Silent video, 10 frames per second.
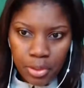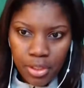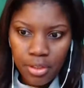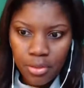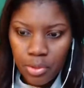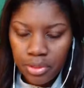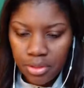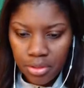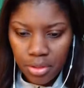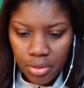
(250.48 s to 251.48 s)
are going
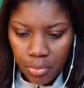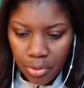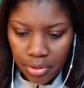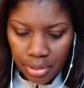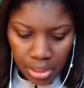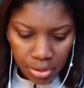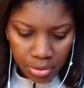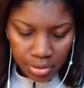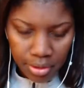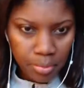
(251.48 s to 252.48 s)
to start with
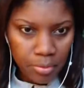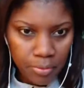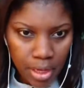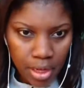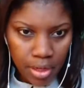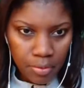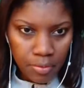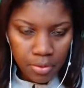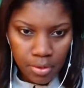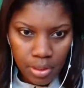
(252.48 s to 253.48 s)
our number
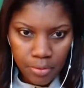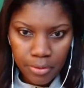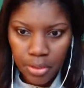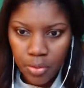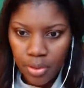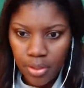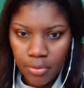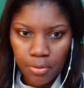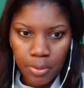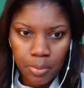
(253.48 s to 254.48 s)
5, our final
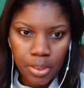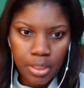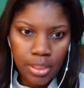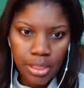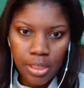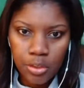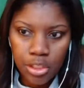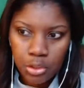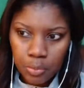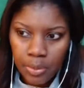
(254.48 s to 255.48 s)
cut from the
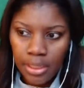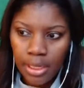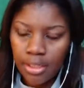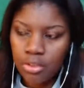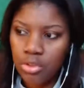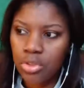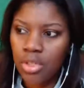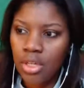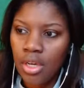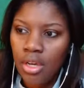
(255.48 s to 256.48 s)
HHPH
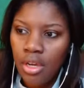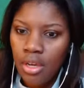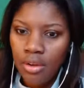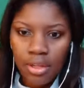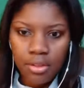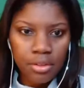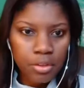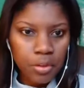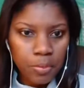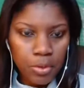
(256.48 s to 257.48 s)
and the
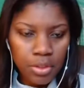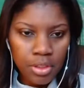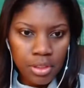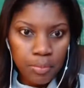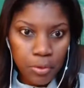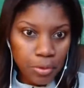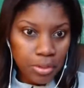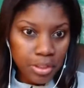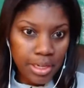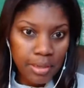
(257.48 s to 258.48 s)
Community
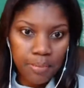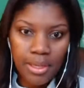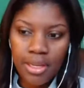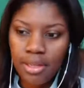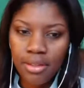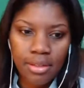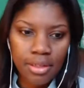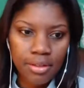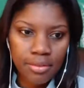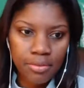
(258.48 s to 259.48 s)
Immunity Campaign
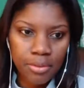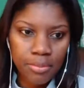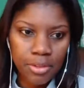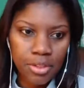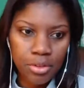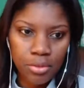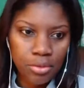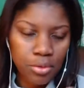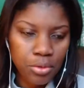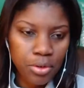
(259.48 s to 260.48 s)
from the
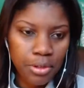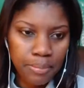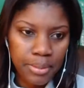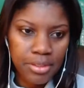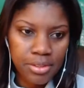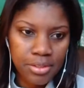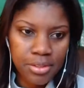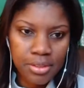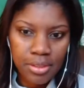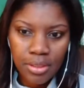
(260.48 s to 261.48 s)
New York based